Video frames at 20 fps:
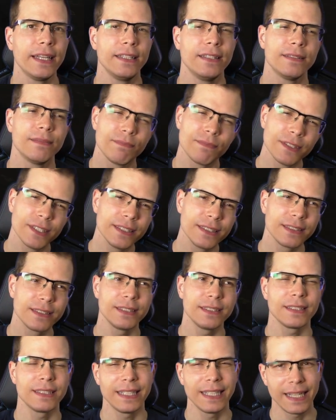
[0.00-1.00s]
And
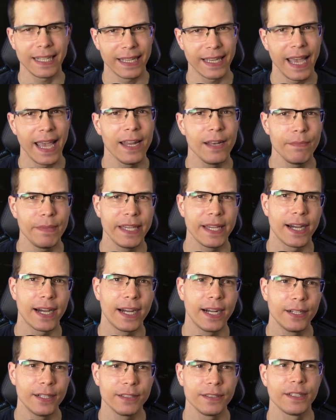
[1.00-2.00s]
this can be
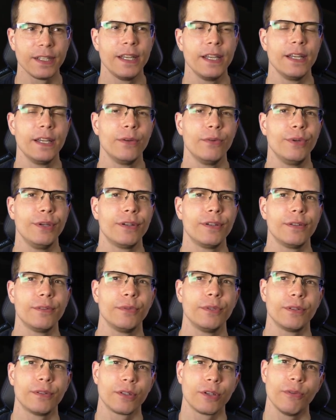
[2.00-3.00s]
hard. We
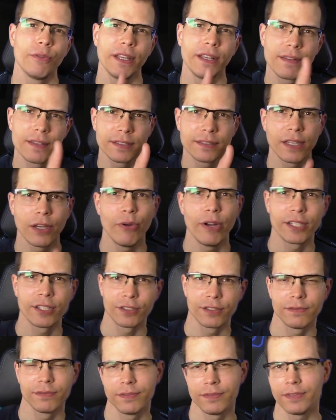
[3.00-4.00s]
are going in this
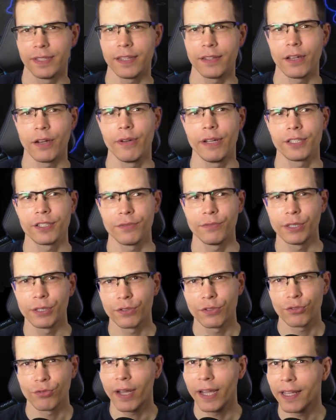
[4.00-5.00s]
direction, that direction. We're
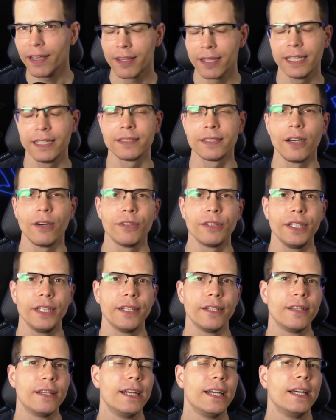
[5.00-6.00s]
trying things out
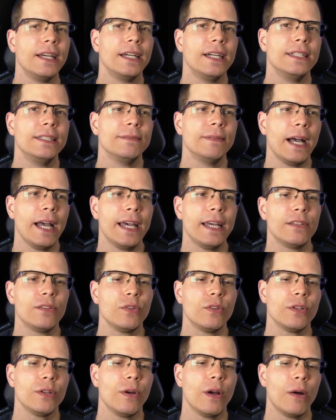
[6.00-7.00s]
here.
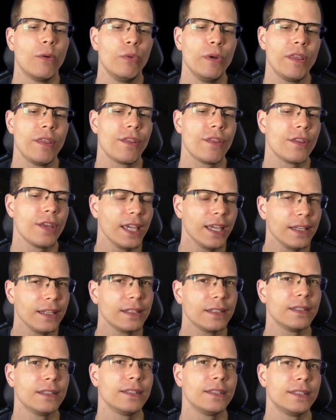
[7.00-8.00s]
And we
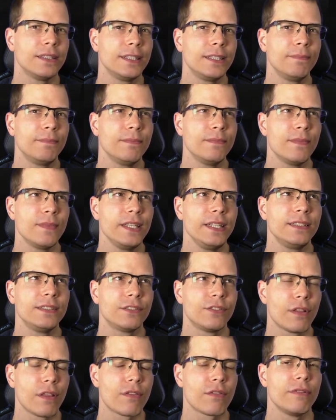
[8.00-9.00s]
think
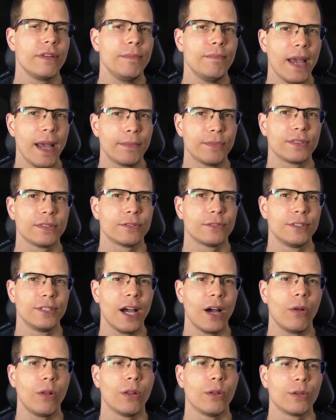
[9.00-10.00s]
these 3 maps
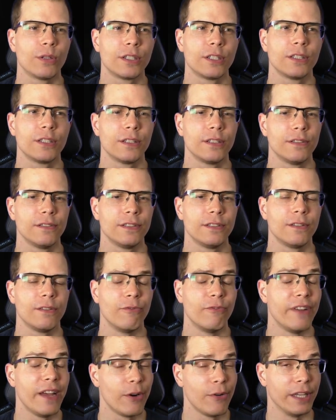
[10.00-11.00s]
now look
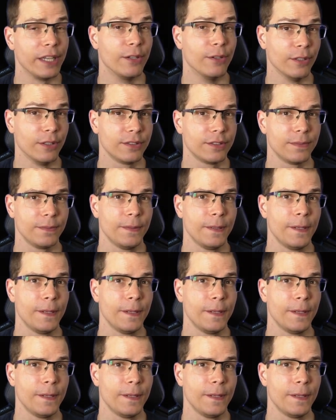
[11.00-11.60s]
very good.